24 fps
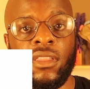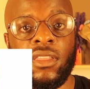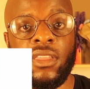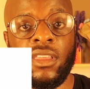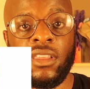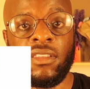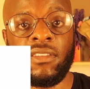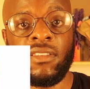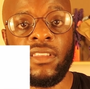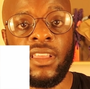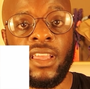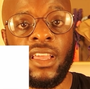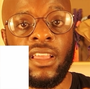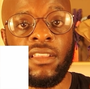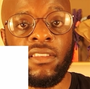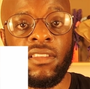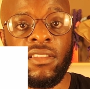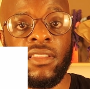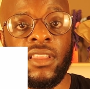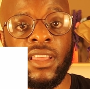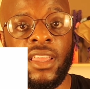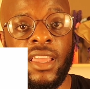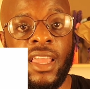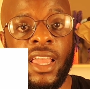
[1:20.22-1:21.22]
This
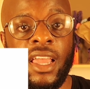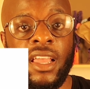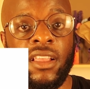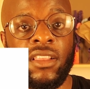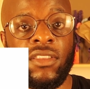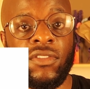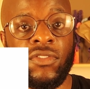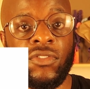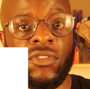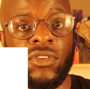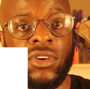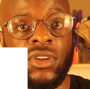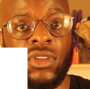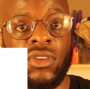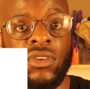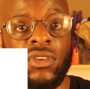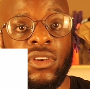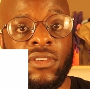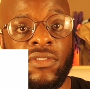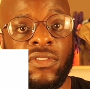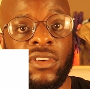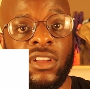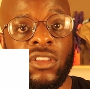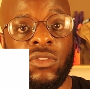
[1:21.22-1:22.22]
isn't the case for a
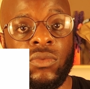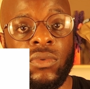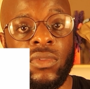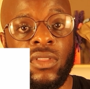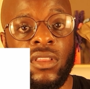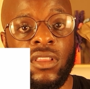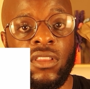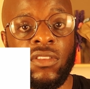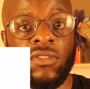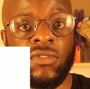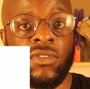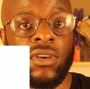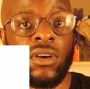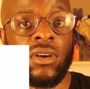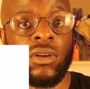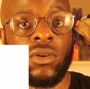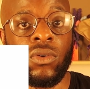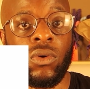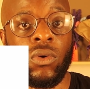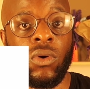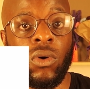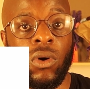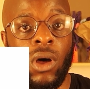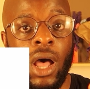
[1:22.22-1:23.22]
universe with a
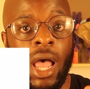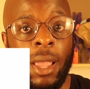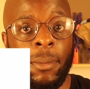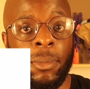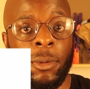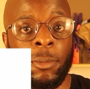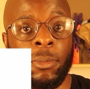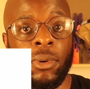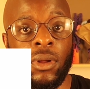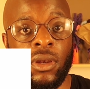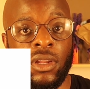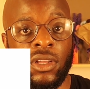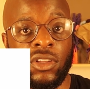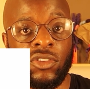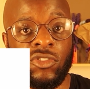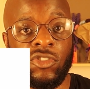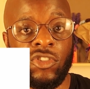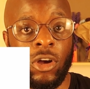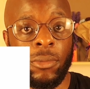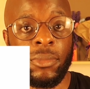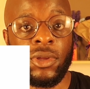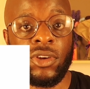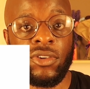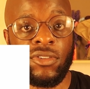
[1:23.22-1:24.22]
spherical or hyperbolic
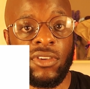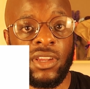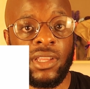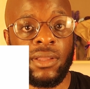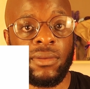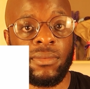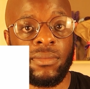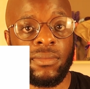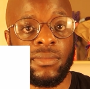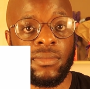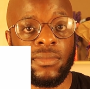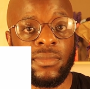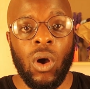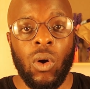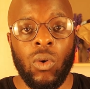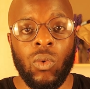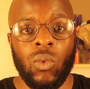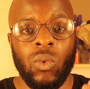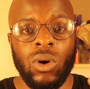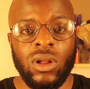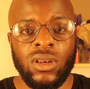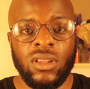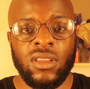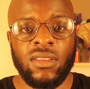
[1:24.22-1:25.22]
geometry.
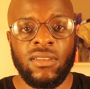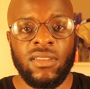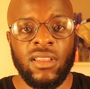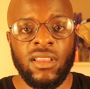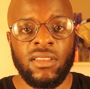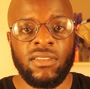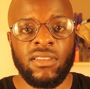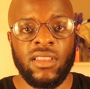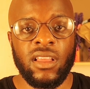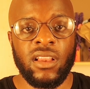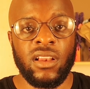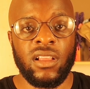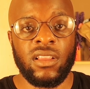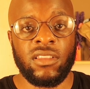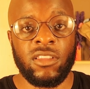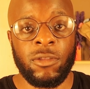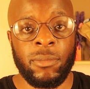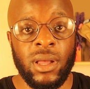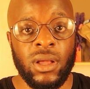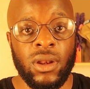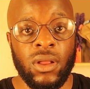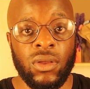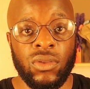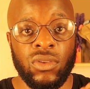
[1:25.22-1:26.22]
What does this tell us
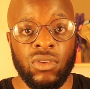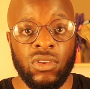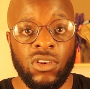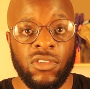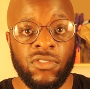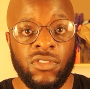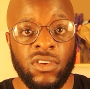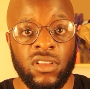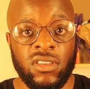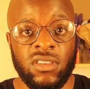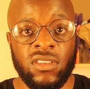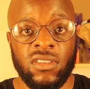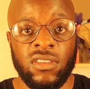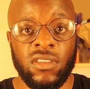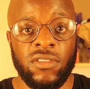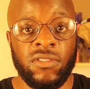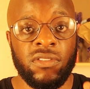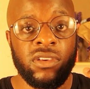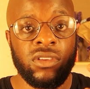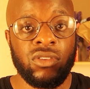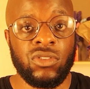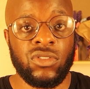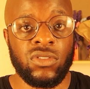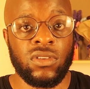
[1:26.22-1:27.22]
about our universe's
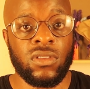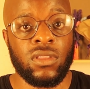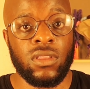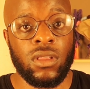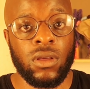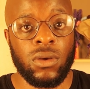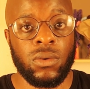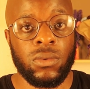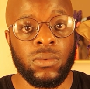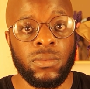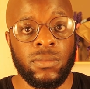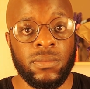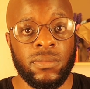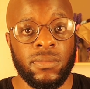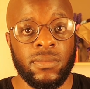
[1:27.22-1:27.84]
evolution though?